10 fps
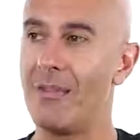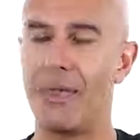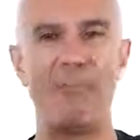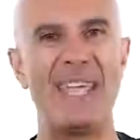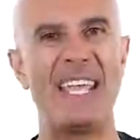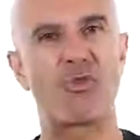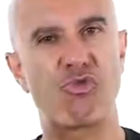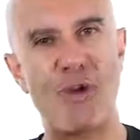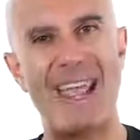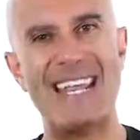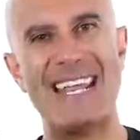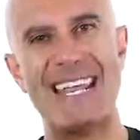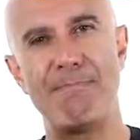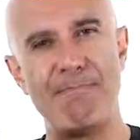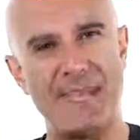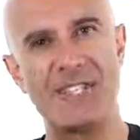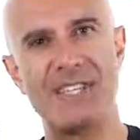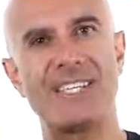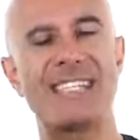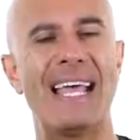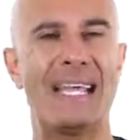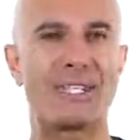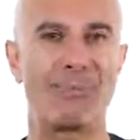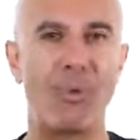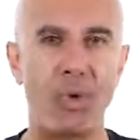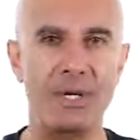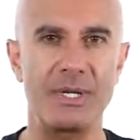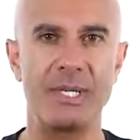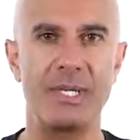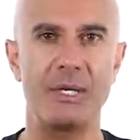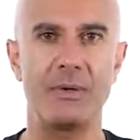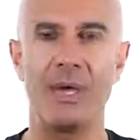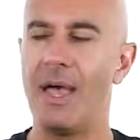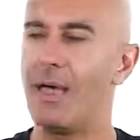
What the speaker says: that being great in business is important to you,